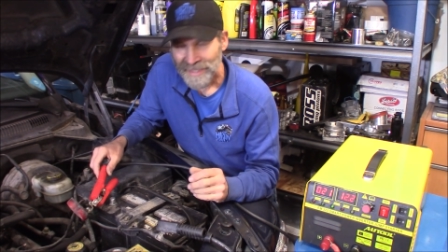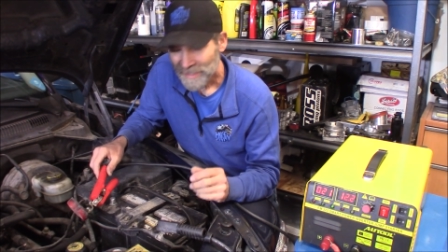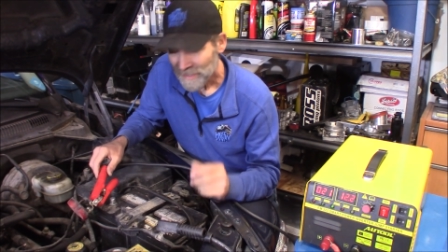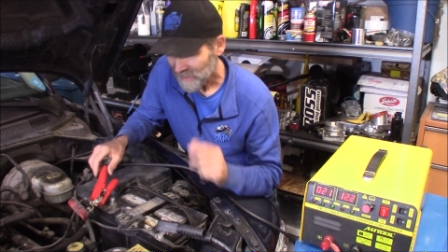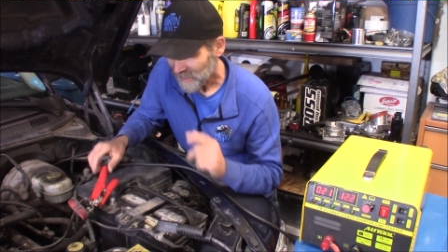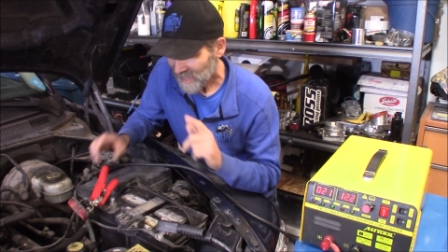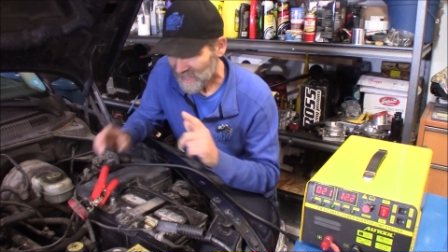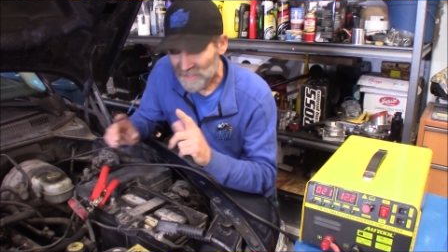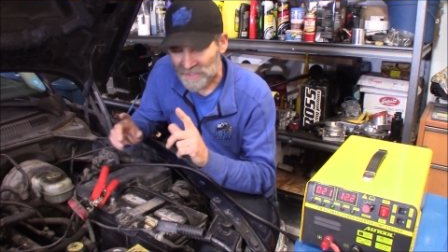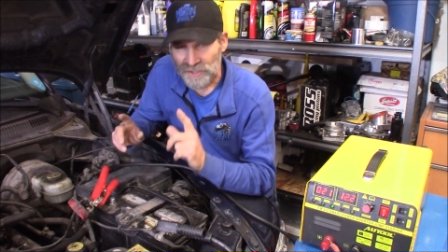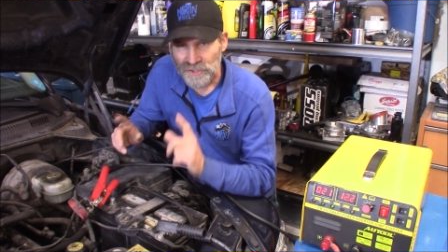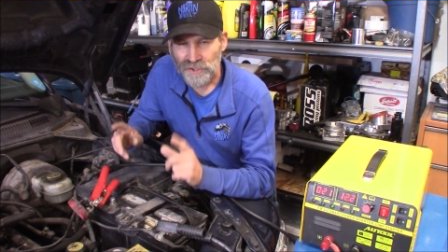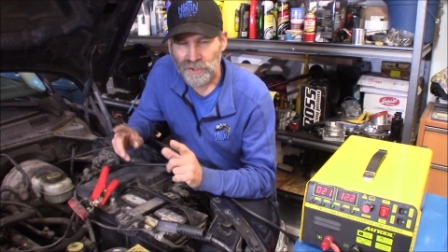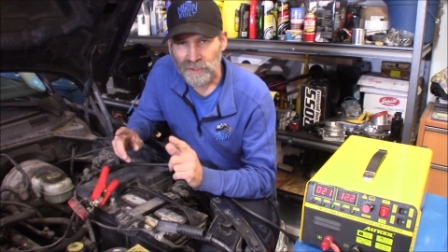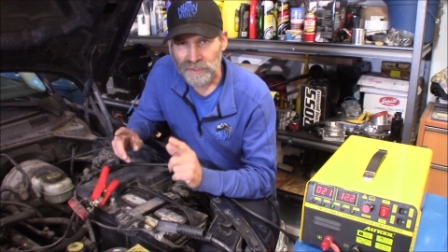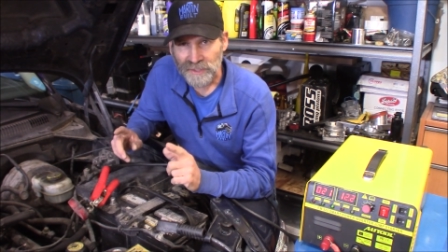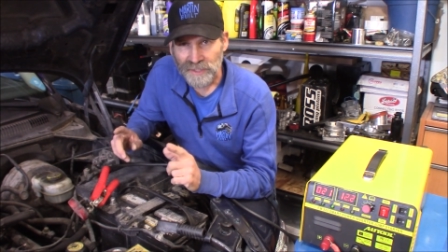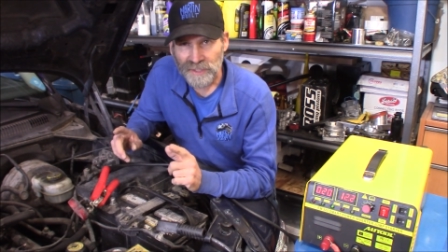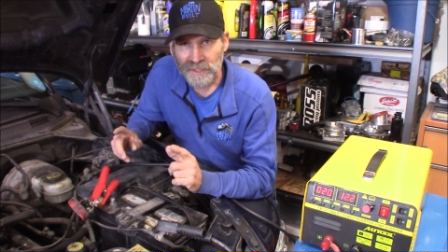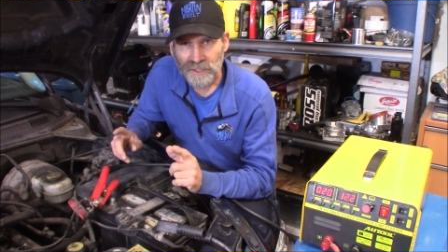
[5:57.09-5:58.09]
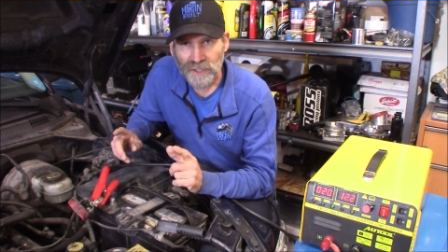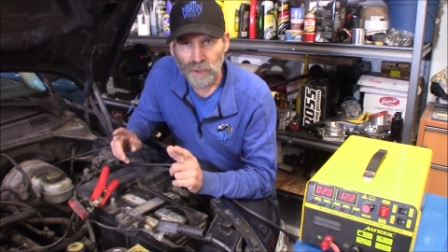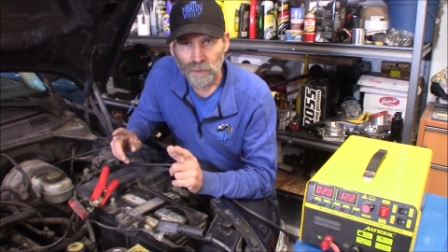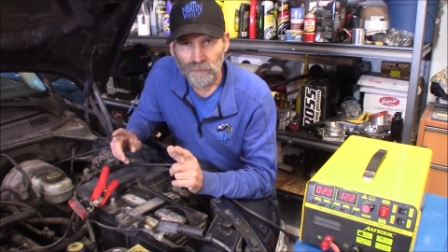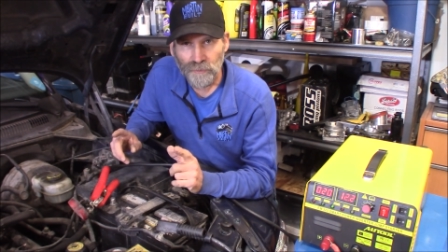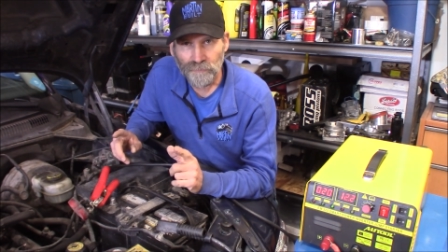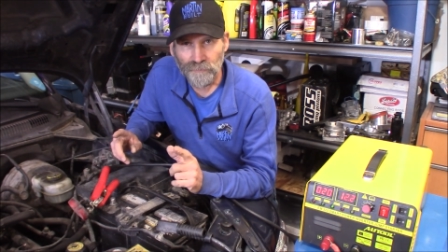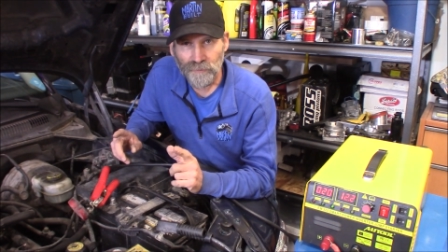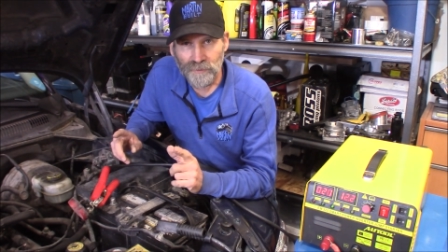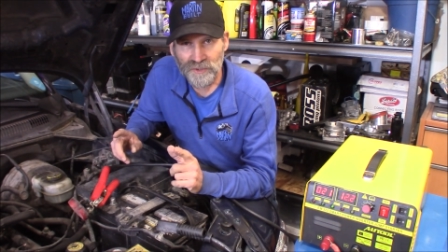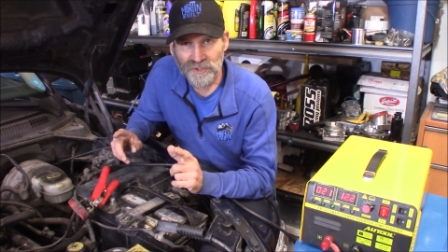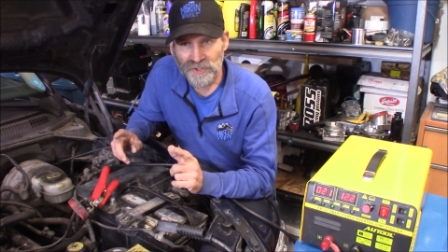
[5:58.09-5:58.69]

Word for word: It actually took, didn't go the first